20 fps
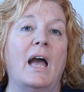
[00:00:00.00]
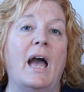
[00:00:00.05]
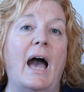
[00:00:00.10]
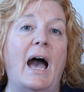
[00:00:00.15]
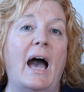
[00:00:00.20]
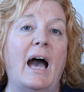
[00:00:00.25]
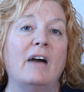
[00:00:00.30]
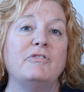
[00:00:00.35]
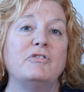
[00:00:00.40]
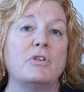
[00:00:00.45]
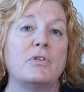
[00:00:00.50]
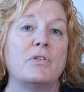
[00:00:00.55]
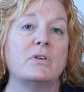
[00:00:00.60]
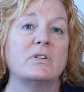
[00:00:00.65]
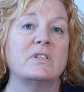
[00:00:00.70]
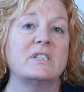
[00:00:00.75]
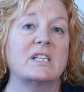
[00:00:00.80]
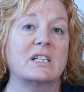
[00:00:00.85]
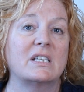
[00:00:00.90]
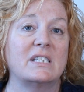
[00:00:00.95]
After
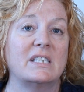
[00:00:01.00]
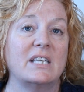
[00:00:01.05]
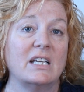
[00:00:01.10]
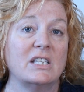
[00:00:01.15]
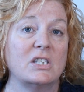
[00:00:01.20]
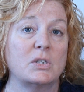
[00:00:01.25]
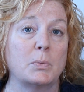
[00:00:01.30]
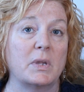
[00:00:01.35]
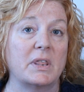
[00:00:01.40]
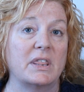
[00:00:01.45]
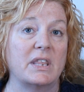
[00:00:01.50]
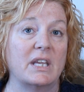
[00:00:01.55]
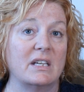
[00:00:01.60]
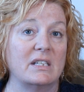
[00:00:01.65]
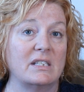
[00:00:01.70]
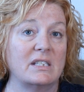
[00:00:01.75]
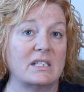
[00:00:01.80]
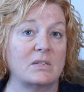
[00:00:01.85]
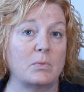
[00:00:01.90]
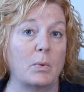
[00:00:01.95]
their success with
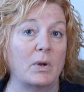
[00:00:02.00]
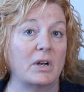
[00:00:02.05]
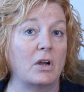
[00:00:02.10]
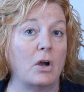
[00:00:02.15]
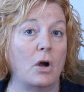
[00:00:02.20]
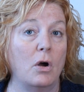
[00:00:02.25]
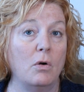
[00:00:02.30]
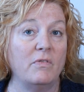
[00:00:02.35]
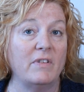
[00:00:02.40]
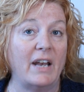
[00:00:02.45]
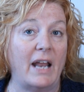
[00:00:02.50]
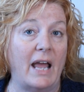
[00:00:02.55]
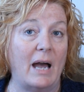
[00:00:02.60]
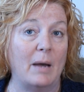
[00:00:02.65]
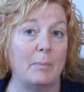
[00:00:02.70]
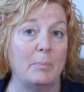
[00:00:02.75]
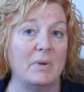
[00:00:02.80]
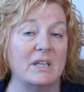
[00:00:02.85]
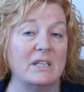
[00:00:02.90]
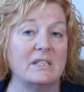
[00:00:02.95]
this, when COVID
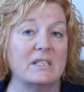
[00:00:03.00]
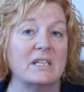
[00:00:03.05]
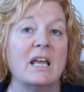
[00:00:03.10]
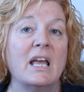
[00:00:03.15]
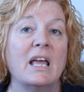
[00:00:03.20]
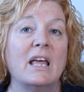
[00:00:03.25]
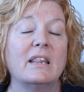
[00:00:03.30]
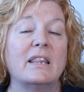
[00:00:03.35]
happened,